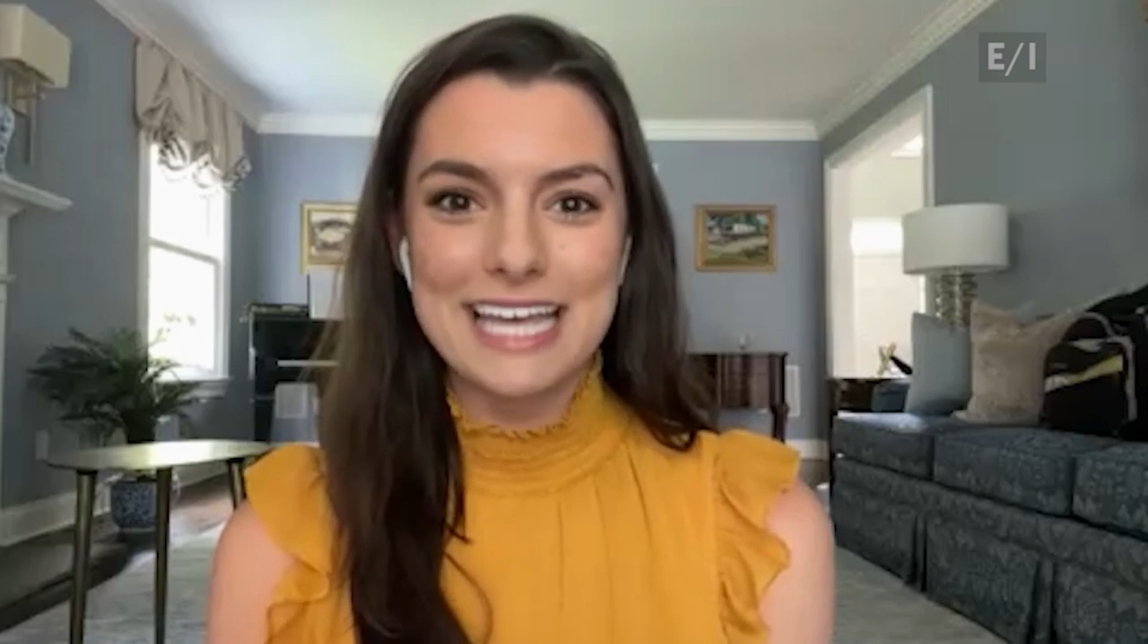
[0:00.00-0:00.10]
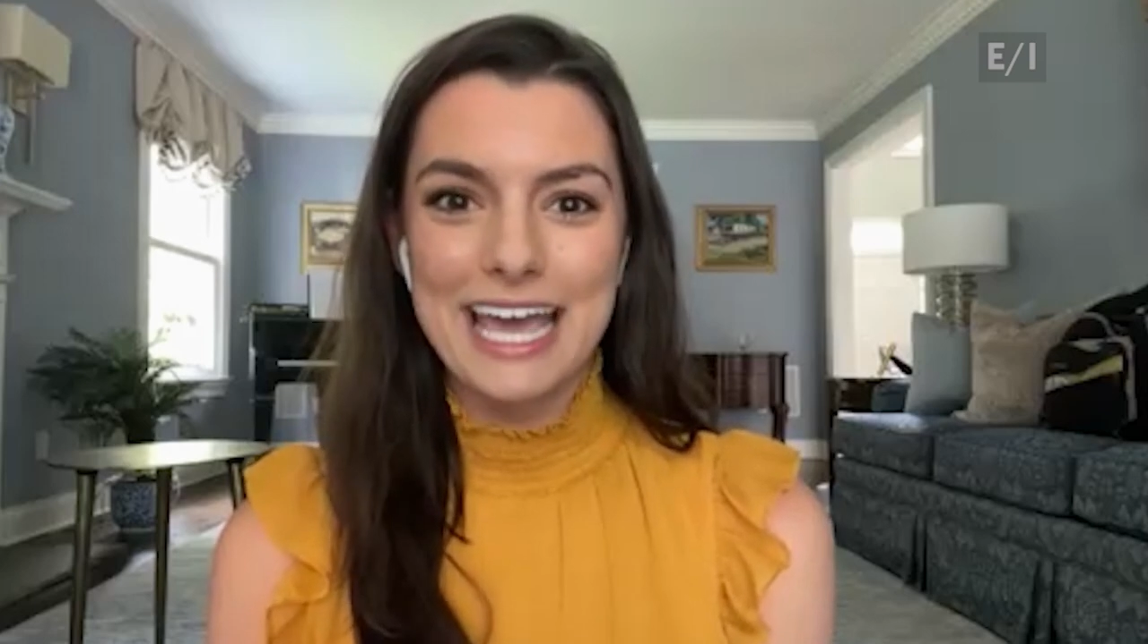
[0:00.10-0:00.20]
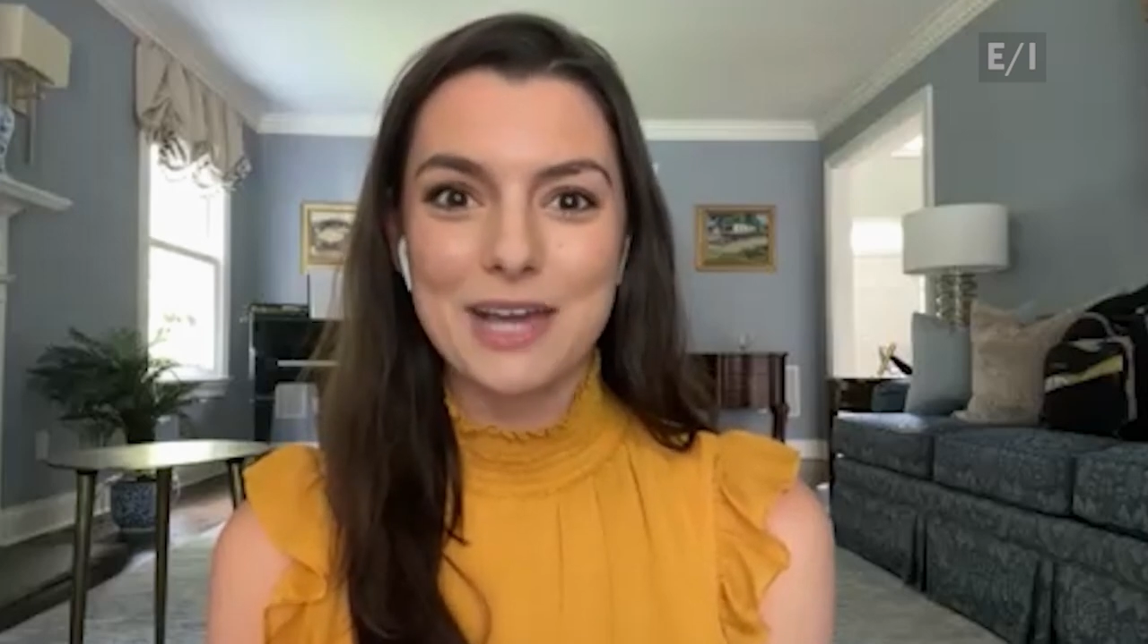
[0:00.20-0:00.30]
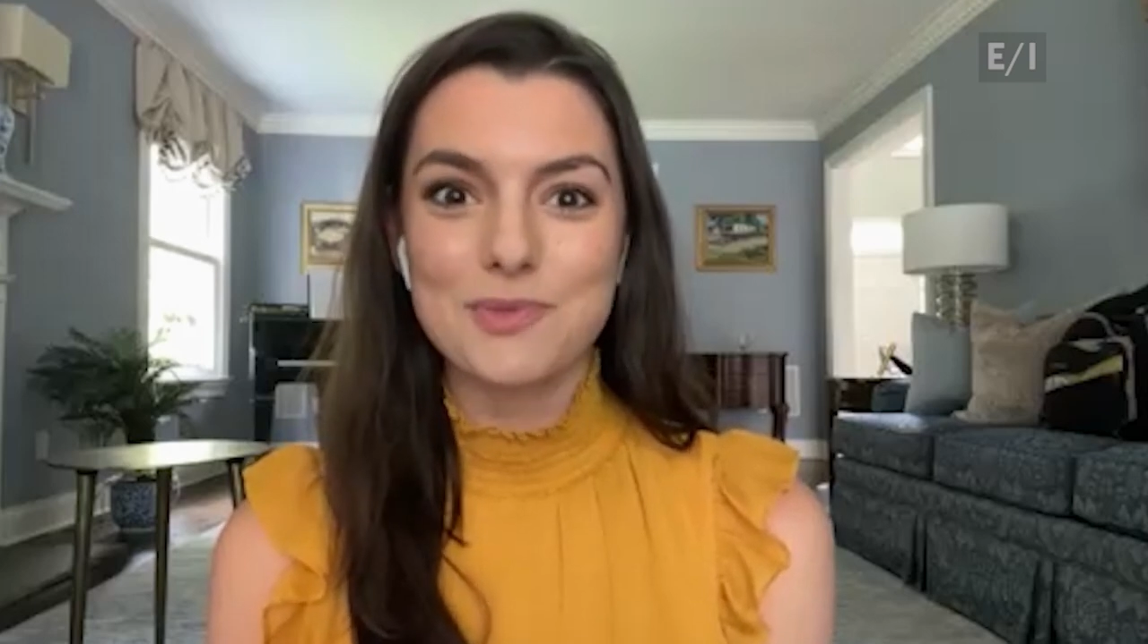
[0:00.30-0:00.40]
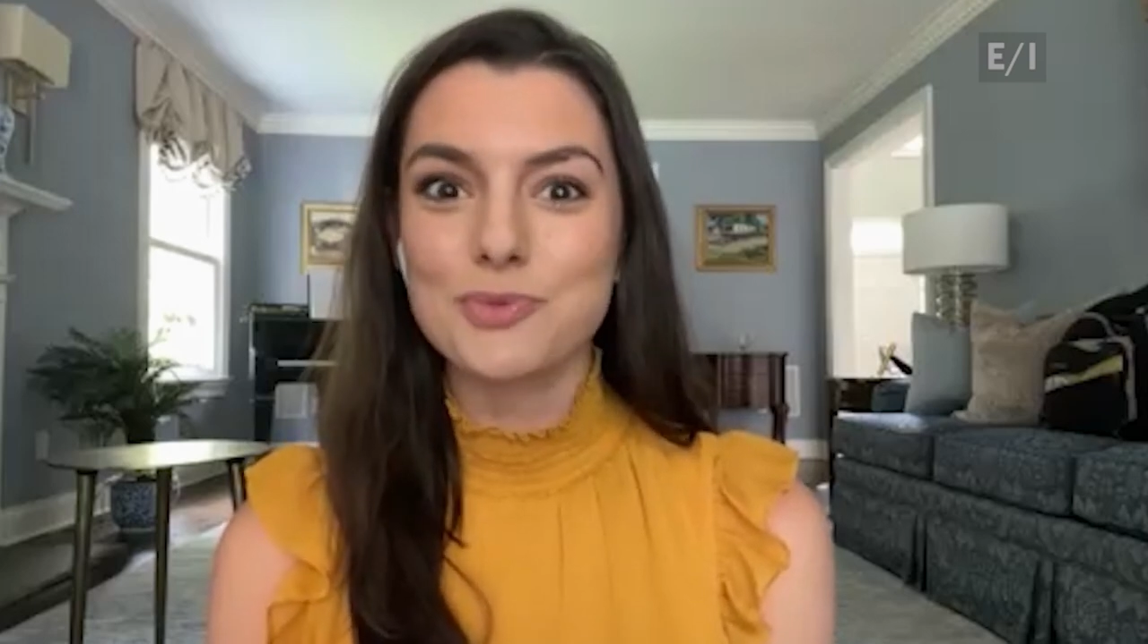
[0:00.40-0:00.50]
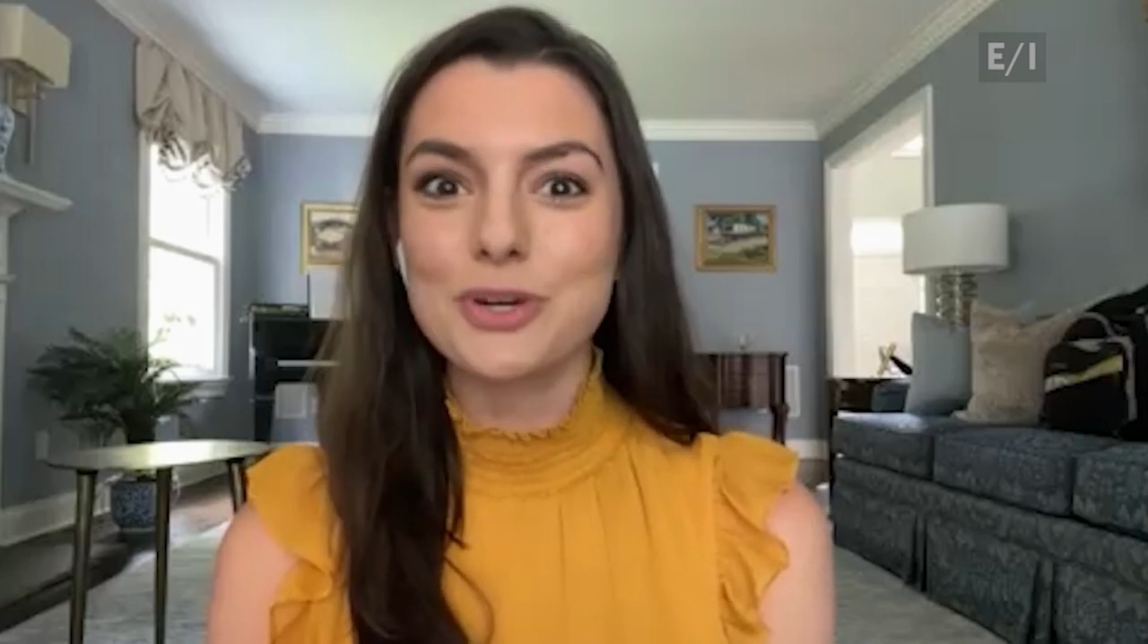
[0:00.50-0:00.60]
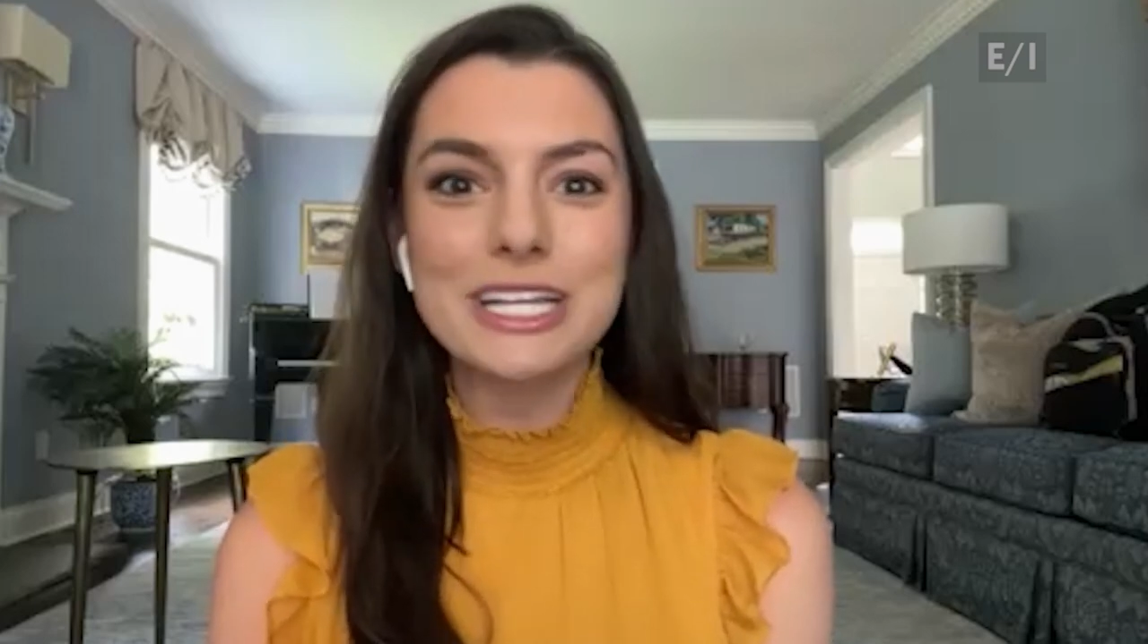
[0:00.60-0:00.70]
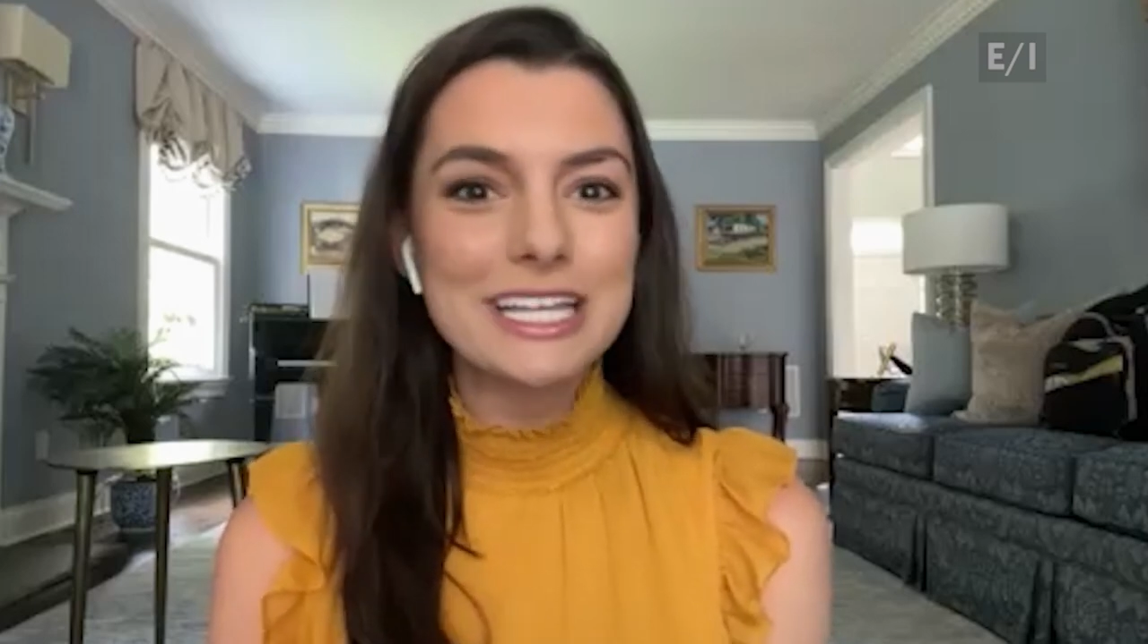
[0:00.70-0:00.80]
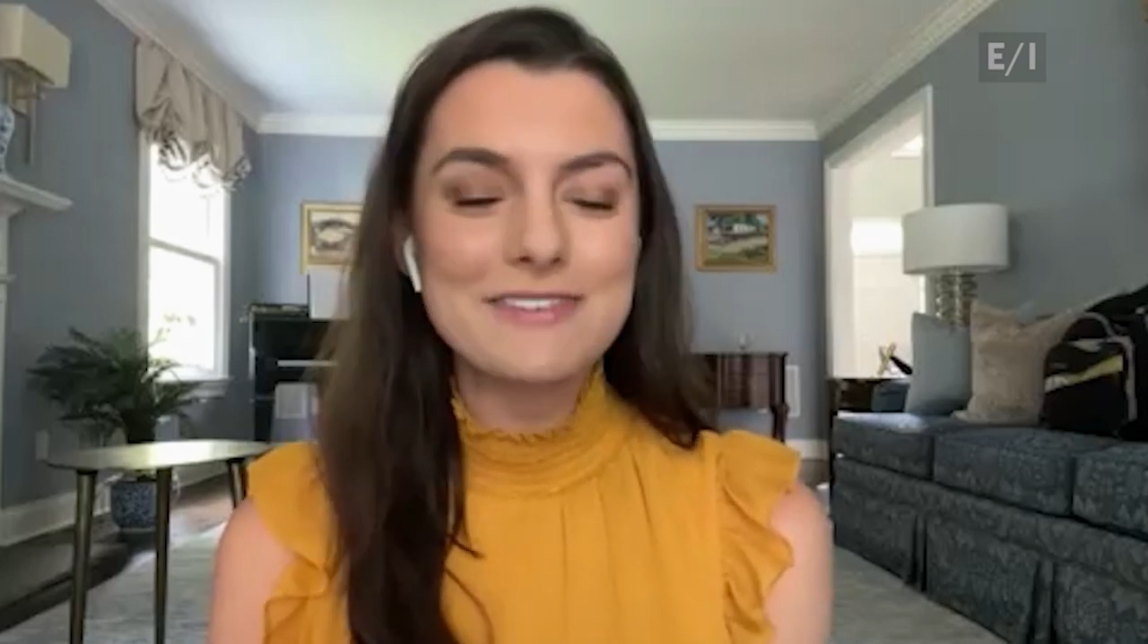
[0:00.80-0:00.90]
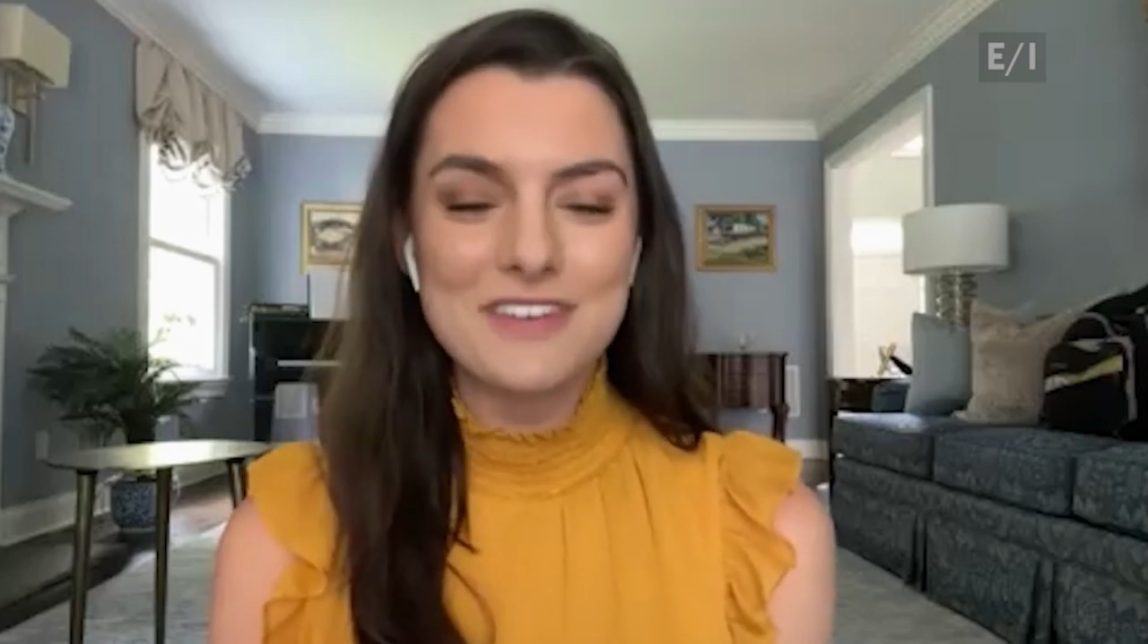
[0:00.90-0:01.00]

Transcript: day really